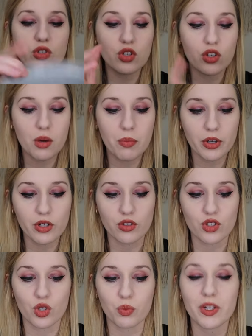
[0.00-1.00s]
so you can put your
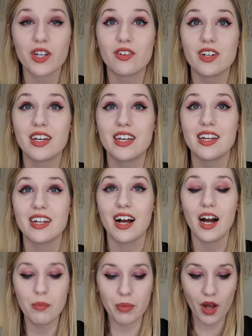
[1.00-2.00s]
soup in here to heat it
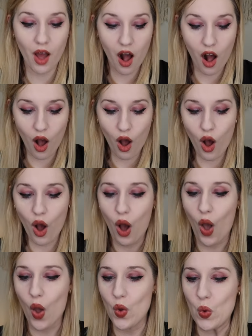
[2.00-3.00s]
up.
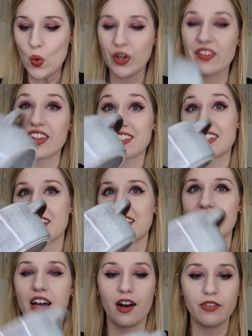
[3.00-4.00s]
Ooh, you can like stick it
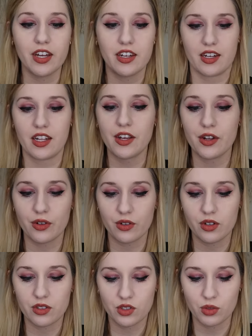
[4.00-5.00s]
in the oven and heat
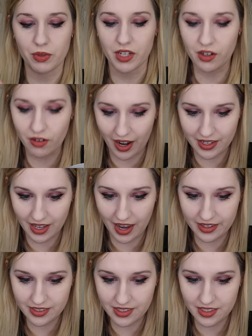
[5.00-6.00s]
your soup in here, I
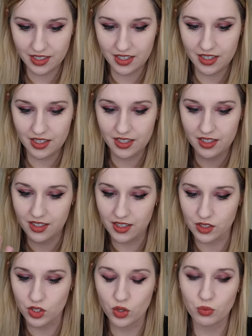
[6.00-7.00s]
guess.
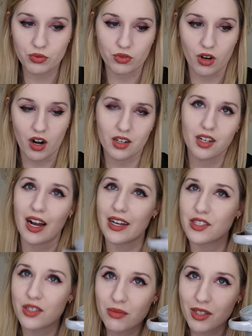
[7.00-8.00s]
A soup crock. I
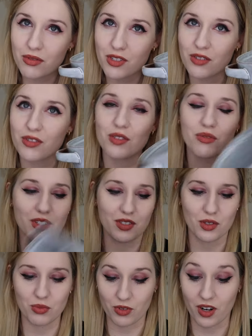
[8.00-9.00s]
assume that's what you do with a
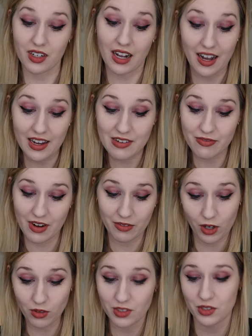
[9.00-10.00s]
soup crock. I've
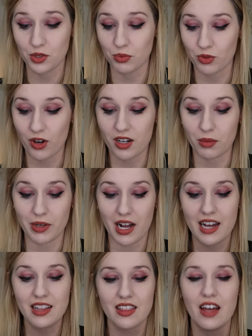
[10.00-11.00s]
never owned a soup crock, but
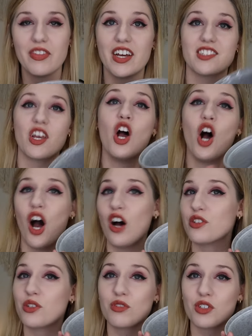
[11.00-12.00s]
I love this.
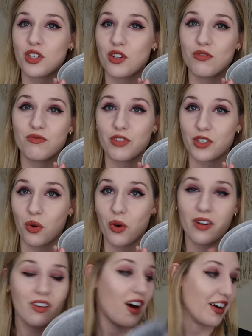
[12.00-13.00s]
Also just cute for
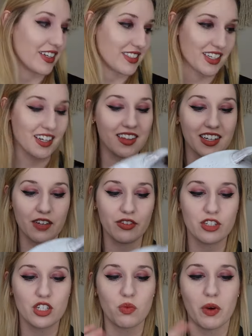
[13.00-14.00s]
decor, honestly. Like if
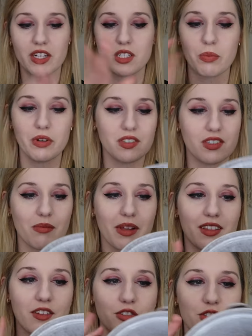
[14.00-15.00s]
you just wanted to put some like little